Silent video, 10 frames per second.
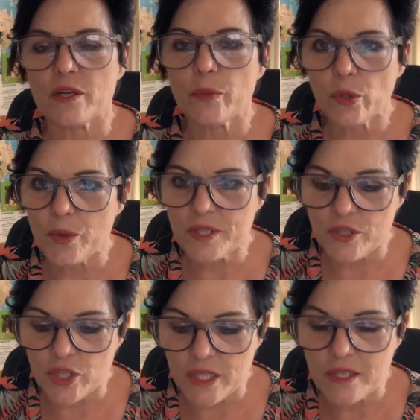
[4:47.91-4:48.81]
So we always
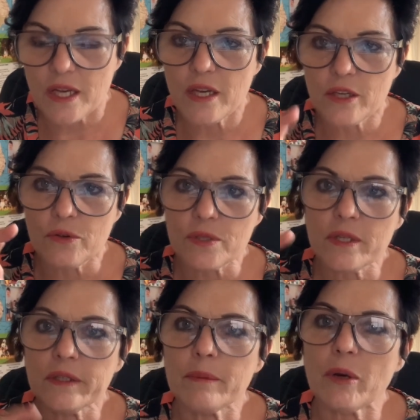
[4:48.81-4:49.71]
suggest use a
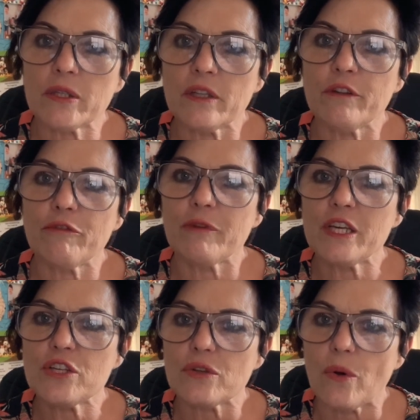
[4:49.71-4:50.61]
little bottle,
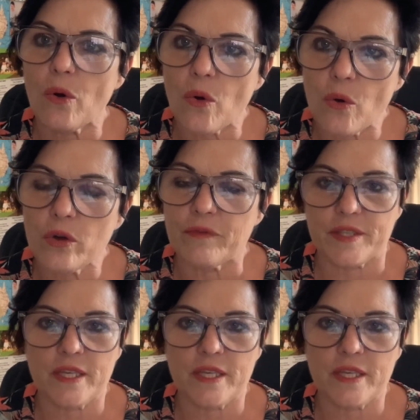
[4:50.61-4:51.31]
finish all of it,